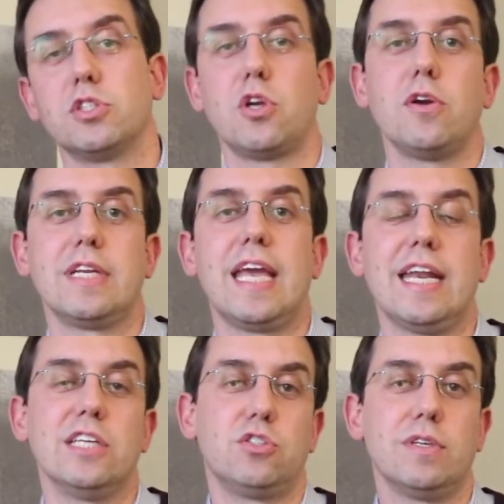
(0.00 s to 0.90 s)
start to get
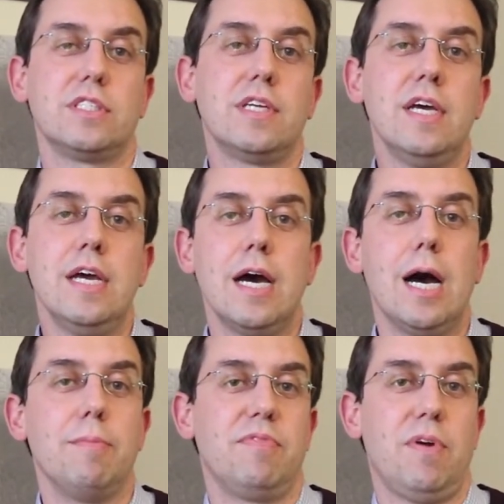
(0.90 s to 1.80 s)
interest
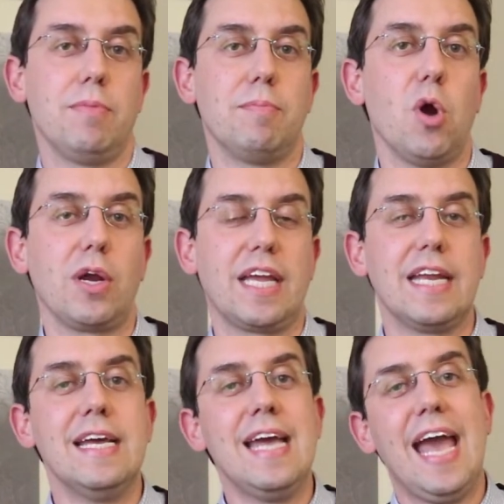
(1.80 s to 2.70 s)
um, from the market,